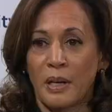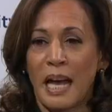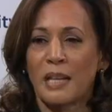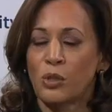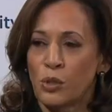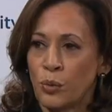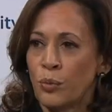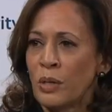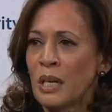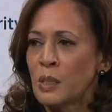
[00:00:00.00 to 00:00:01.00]
as
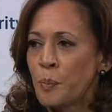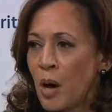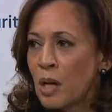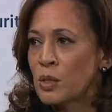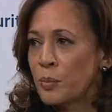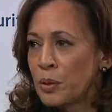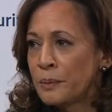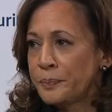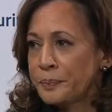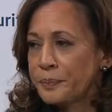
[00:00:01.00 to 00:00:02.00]
soon as possible,
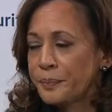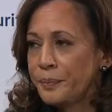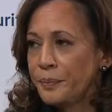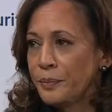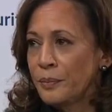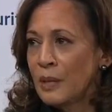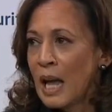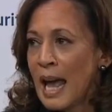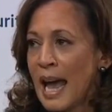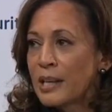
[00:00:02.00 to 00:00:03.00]

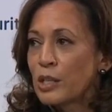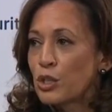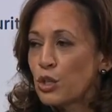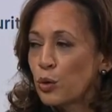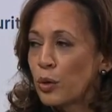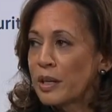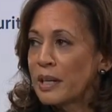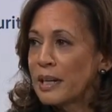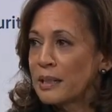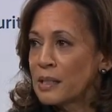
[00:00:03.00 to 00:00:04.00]
and ensure it
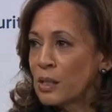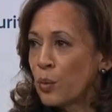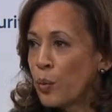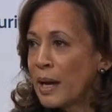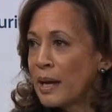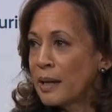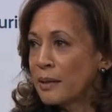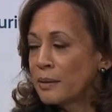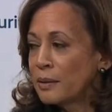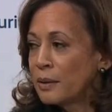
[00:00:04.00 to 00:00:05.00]
ends in a
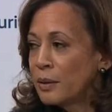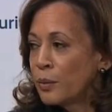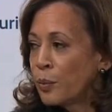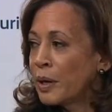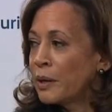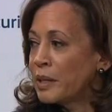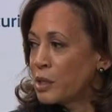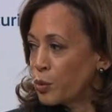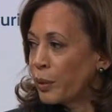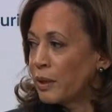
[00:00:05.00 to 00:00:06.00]
way where
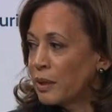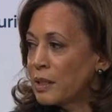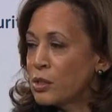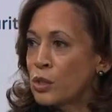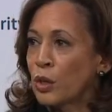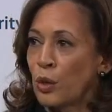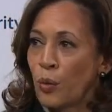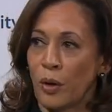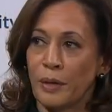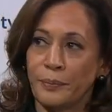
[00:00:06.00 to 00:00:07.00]
Israel is
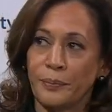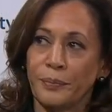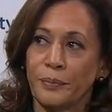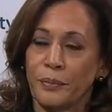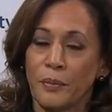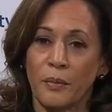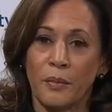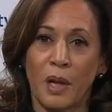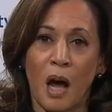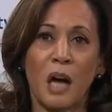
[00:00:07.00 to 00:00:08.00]
secure,
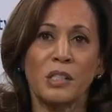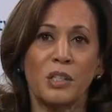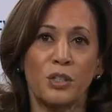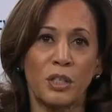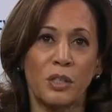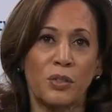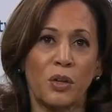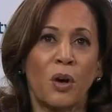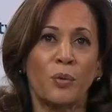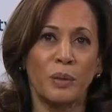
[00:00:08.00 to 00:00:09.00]
hostages
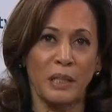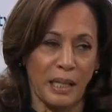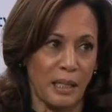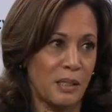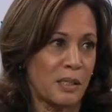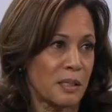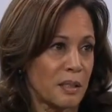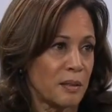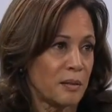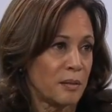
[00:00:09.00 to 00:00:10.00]
are
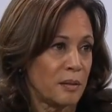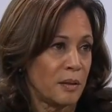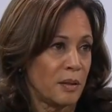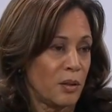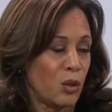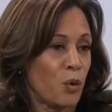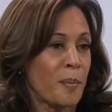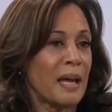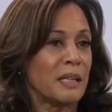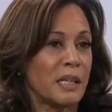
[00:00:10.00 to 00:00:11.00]
released, the
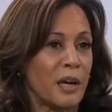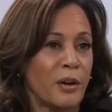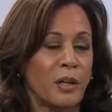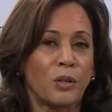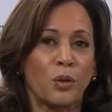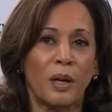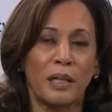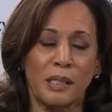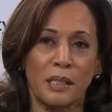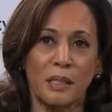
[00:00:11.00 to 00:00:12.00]
humanitarian
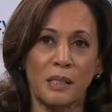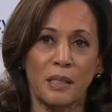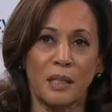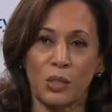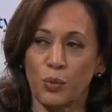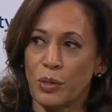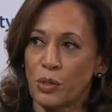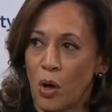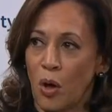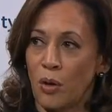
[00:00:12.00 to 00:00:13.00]
crisis is
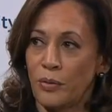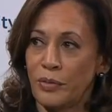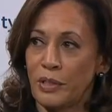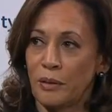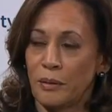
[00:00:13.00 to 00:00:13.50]
resolved,